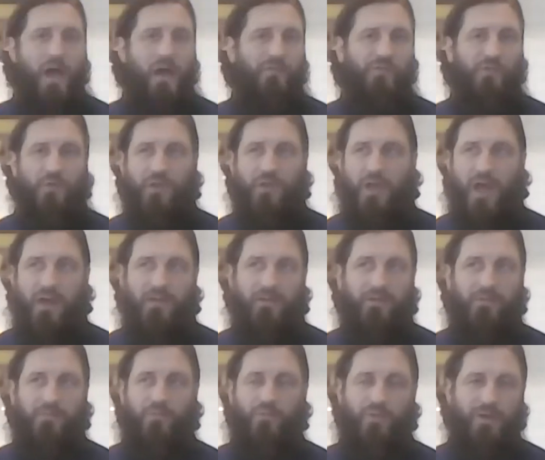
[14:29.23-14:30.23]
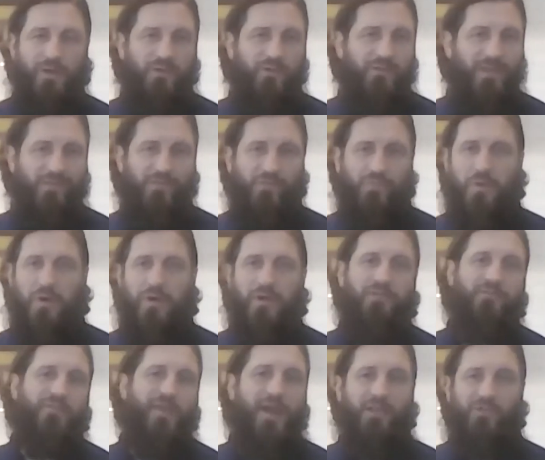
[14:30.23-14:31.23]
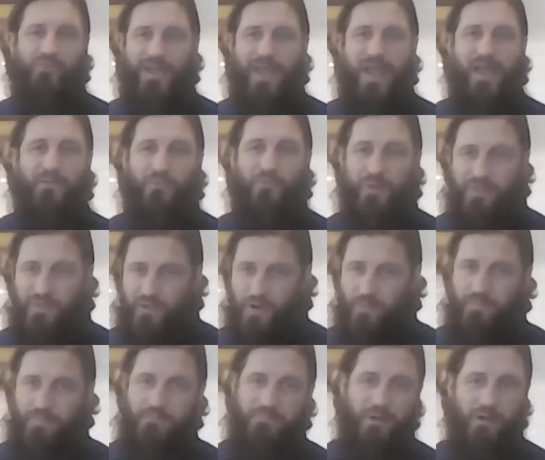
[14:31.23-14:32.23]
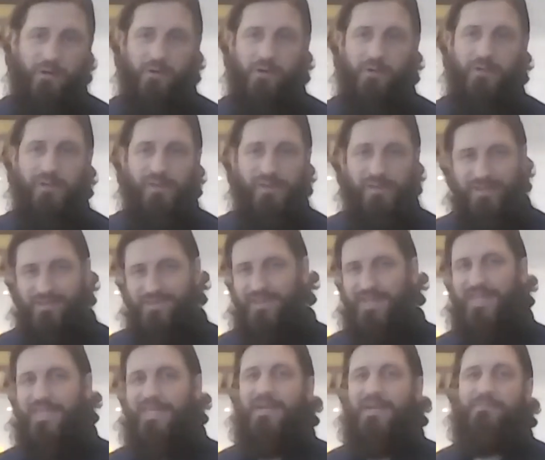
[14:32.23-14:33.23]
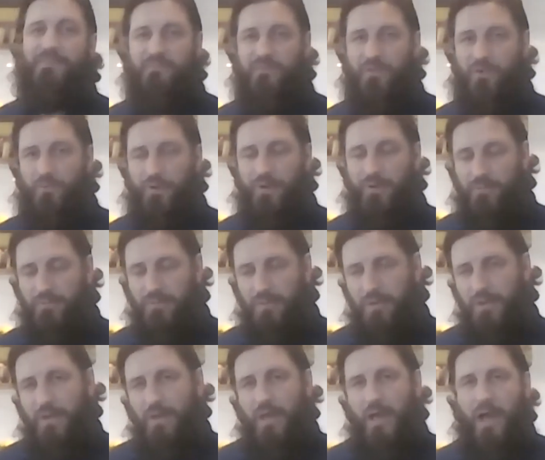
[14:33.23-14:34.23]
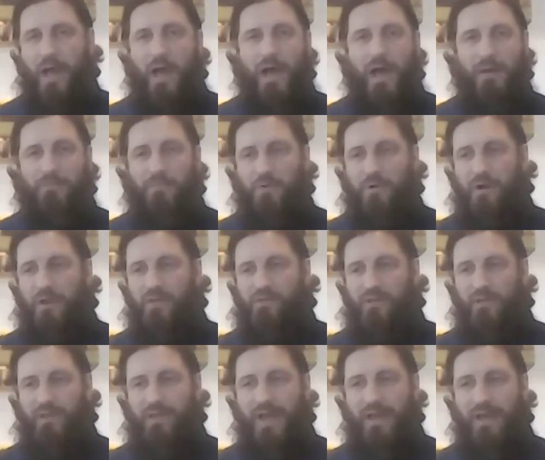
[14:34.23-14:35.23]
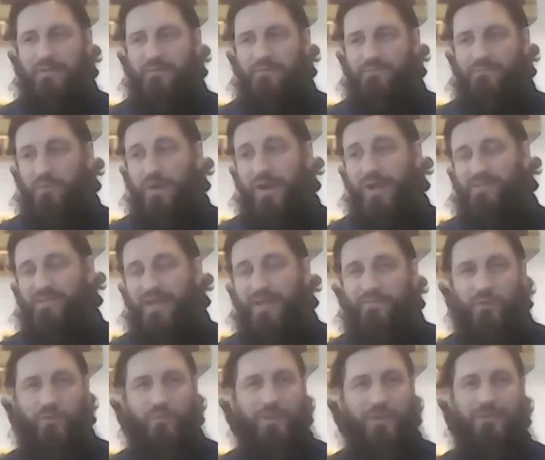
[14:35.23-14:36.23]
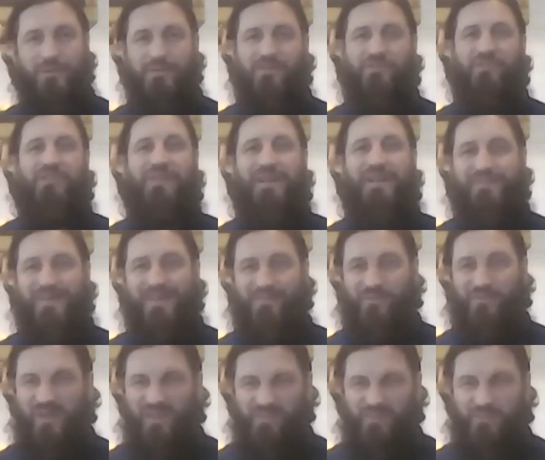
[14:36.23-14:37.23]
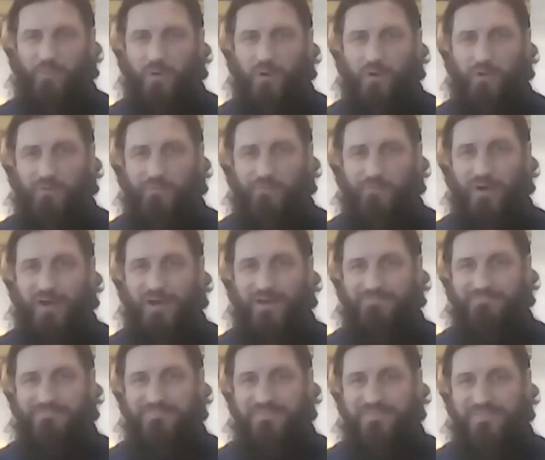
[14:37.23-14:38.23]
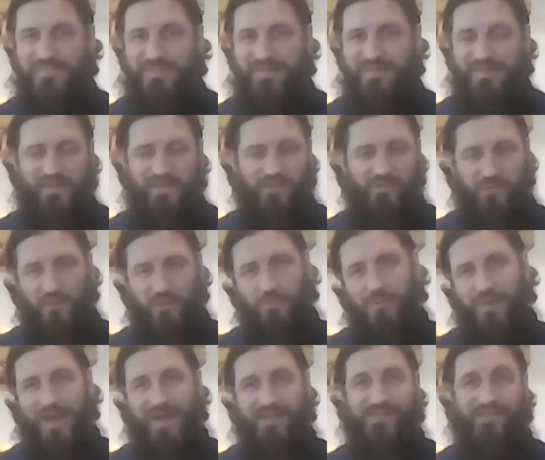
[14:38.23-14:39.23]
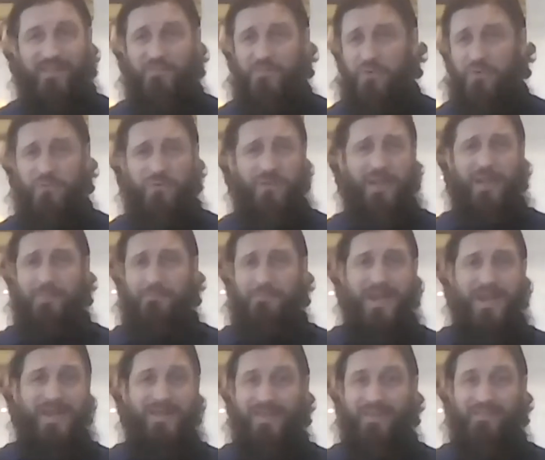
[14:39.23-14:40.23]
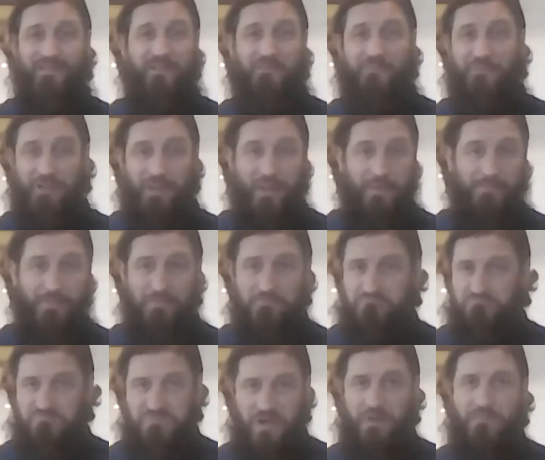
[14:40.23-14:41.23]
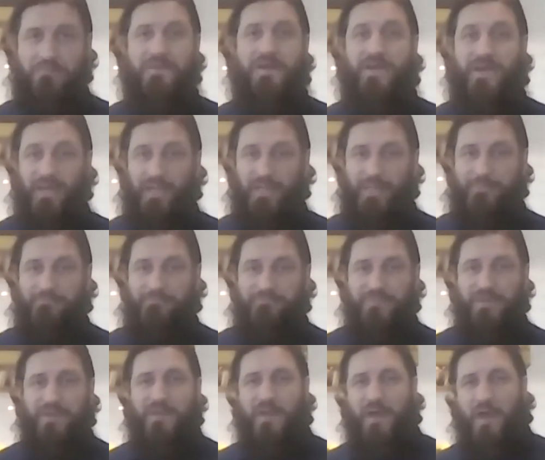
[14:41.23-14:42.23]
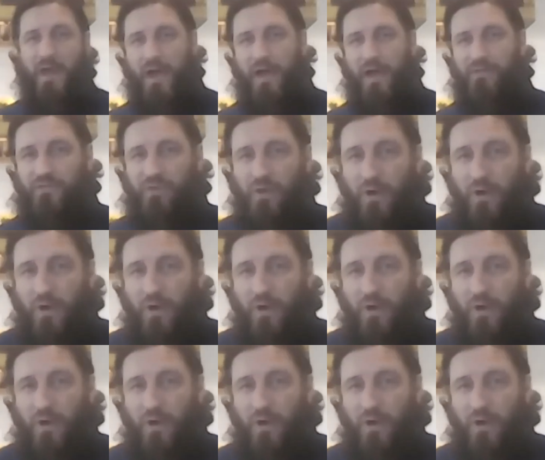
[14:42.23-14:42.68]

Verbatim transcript: uh, so a lot of griddles, that's one advantage we have with the open burner is the cleanup of the griddle. Mm-hmm. Um, whereas a lot of brands that have the griddle, you just kind of has a reservoir on the front. Mm-hmm is a little plastic. If you're doing a lot of baking, that's going to fill up immediately. Right. Uh,